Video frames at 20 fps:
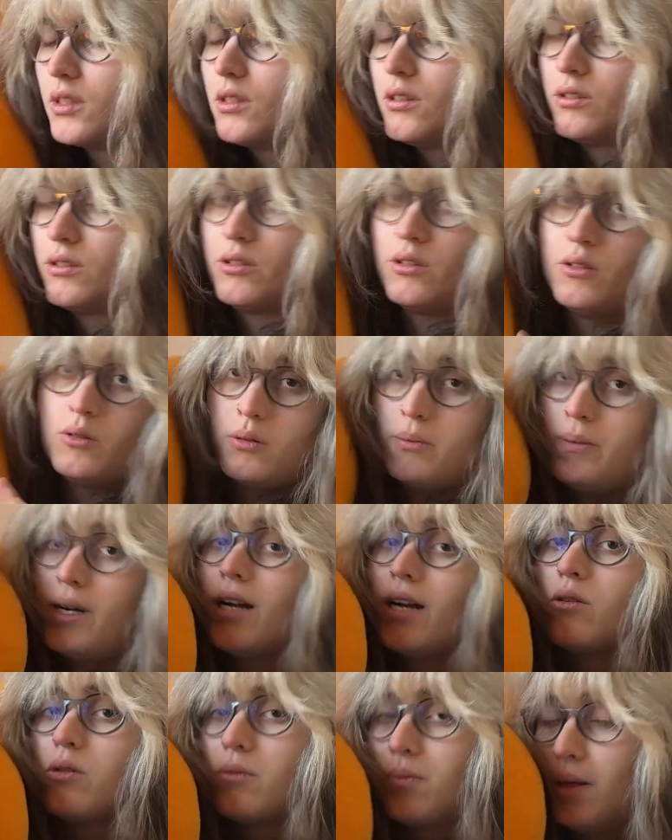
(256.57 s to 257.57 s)
So we're
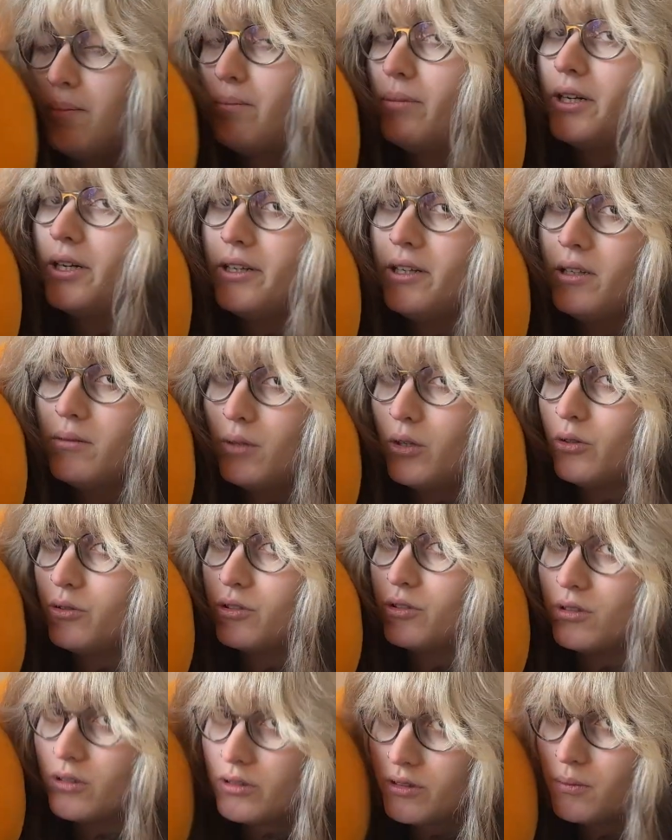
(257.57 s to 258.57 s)
back with my buddy,
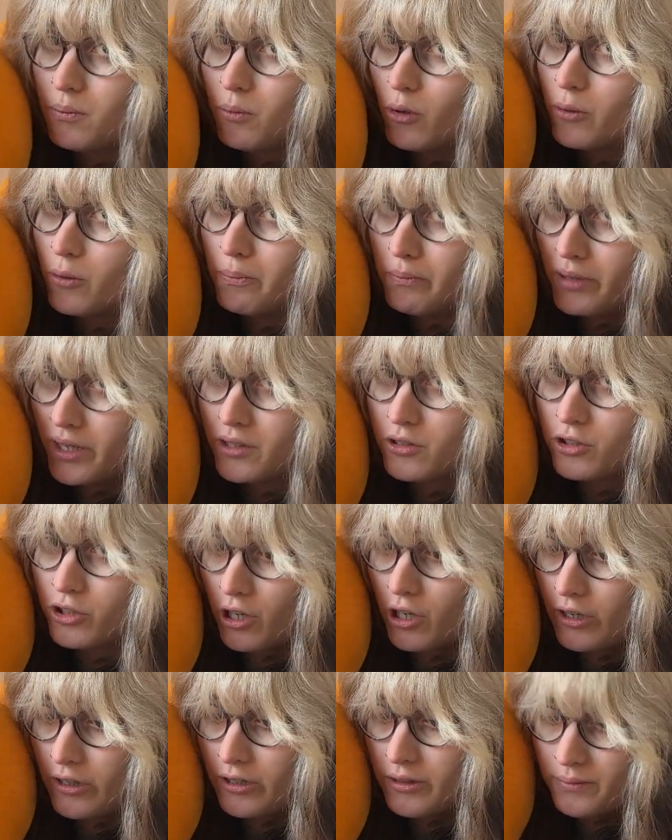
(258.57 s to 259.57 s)
emotional support Big
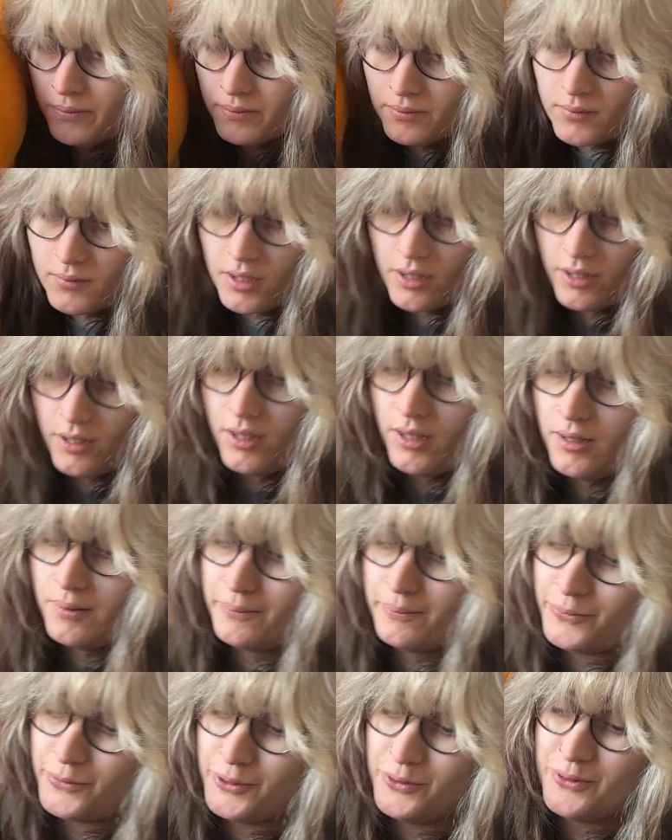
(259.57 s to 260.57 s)
Char,
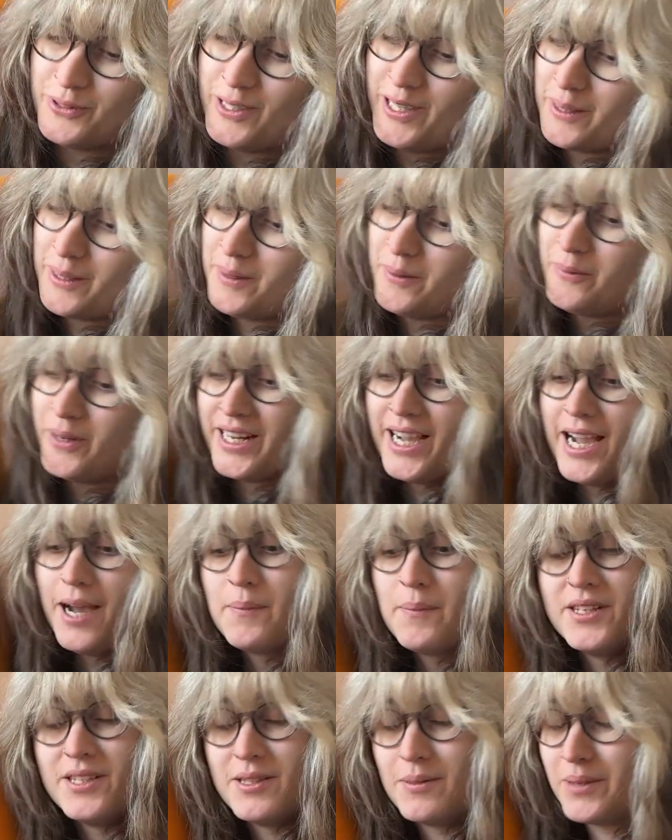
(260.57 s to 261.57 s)
to talk about what
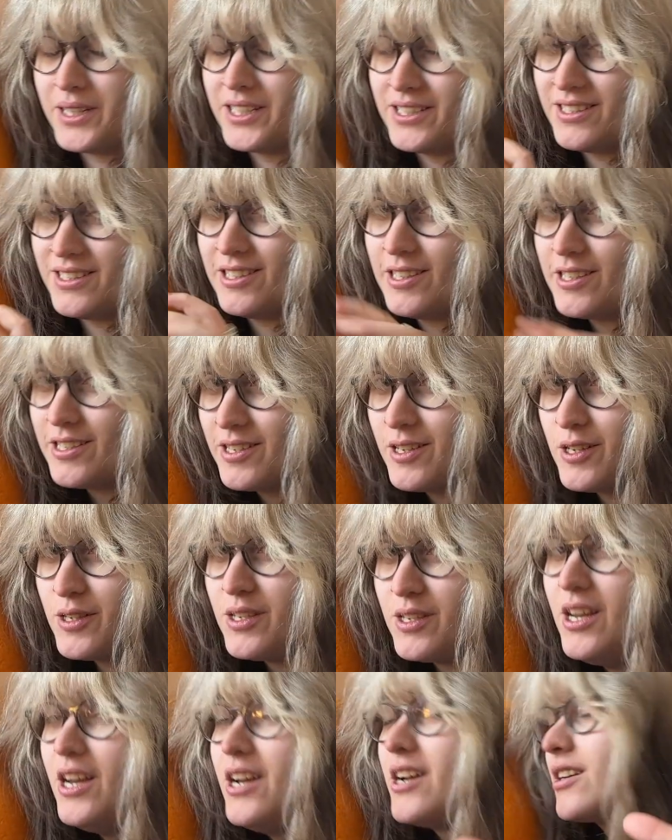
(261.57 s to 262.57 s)
happened, because this is
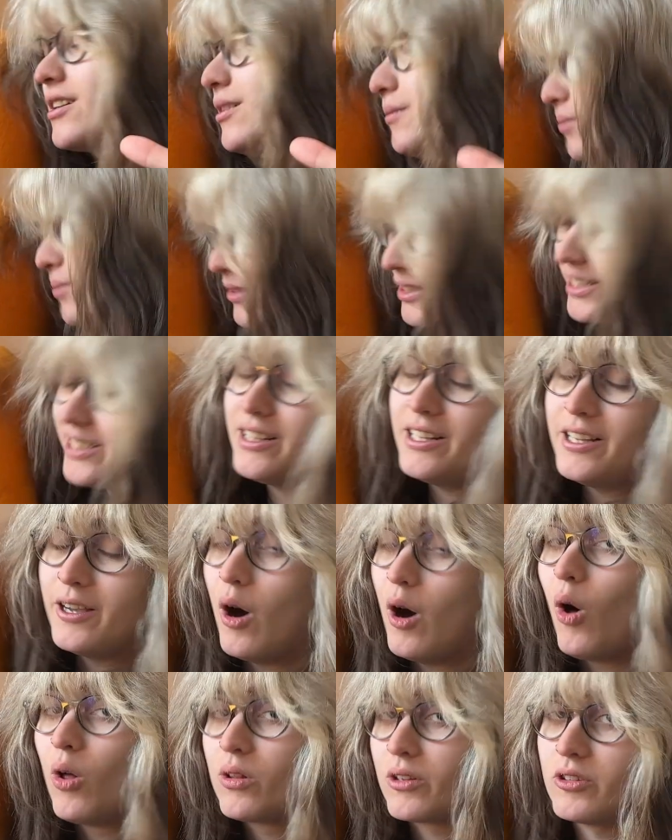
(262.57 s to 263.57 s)
completely
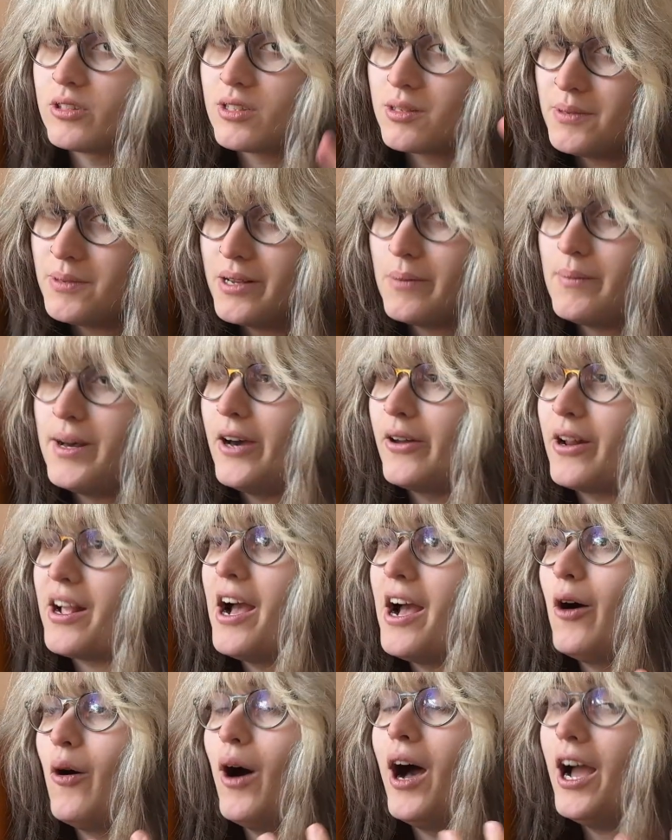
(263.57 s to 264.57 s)
all going to be about
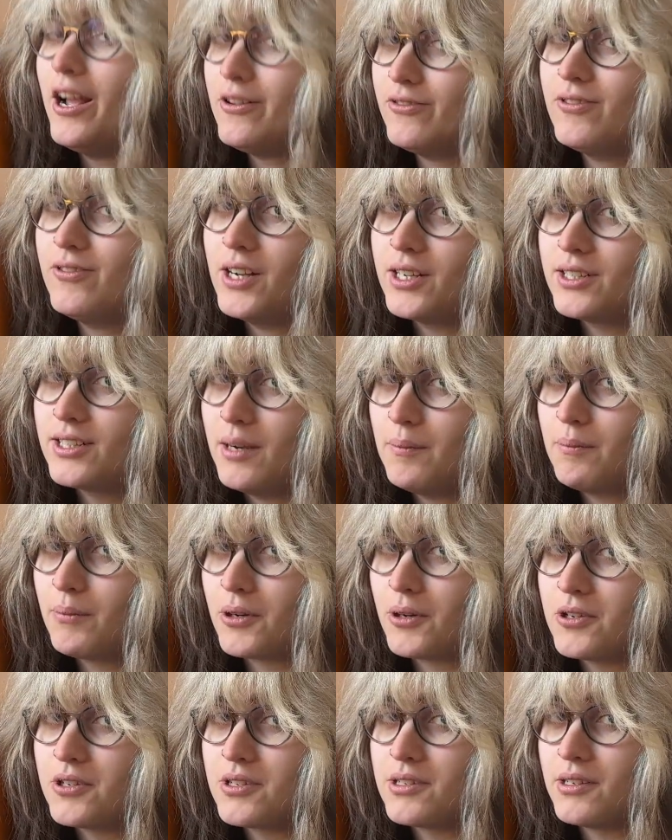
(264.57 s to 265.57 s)
how I fucked up
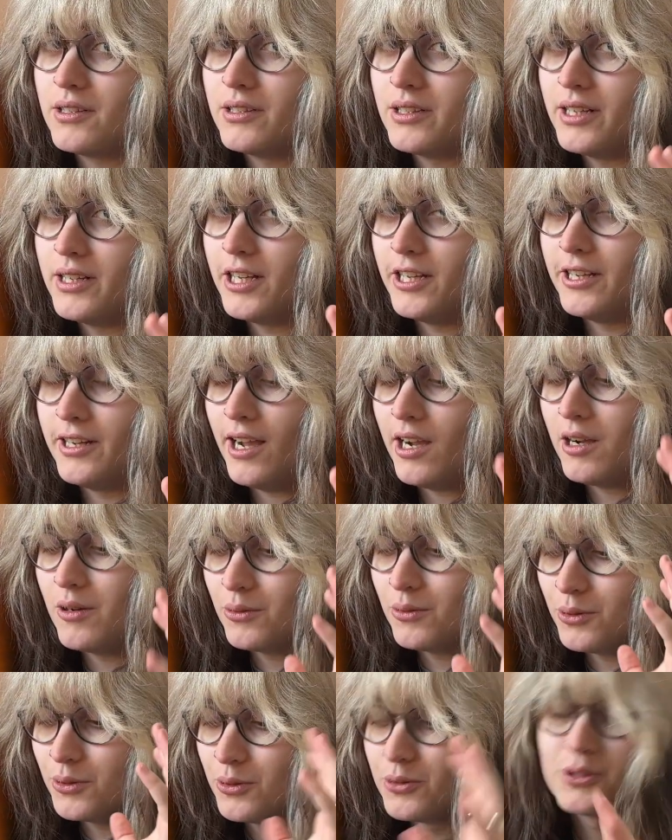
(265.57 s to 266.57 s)
personally and how
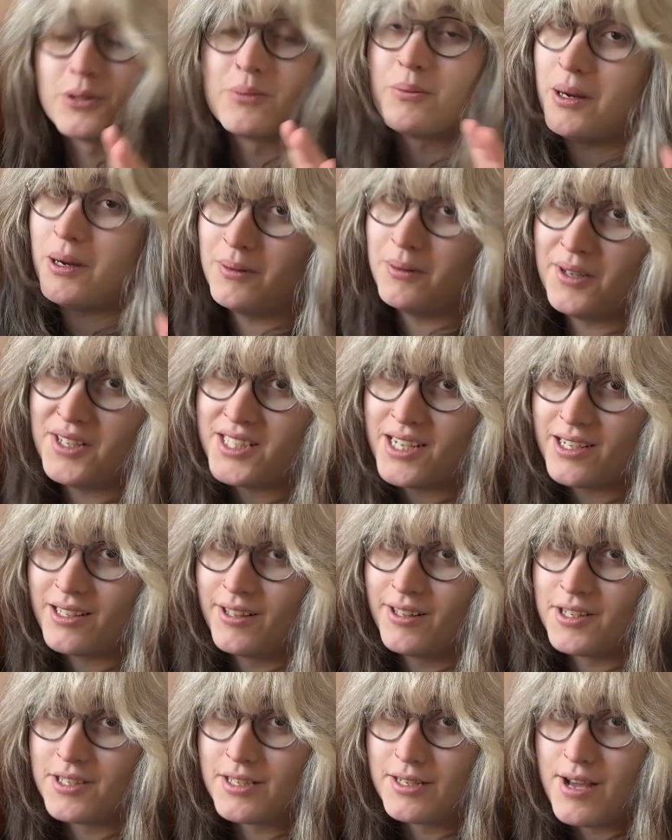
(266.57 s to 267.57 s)
you should probably take a
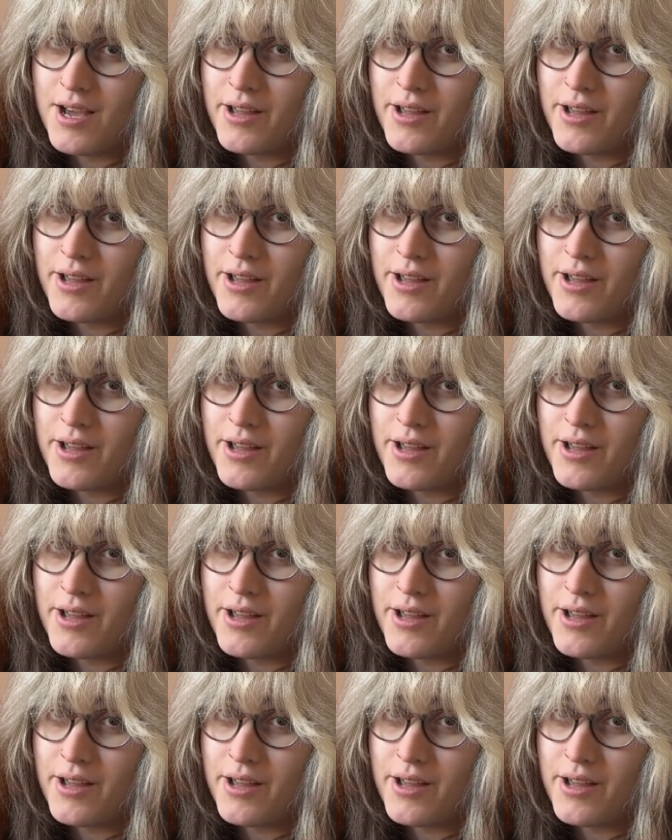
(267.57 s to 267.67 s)
lesson out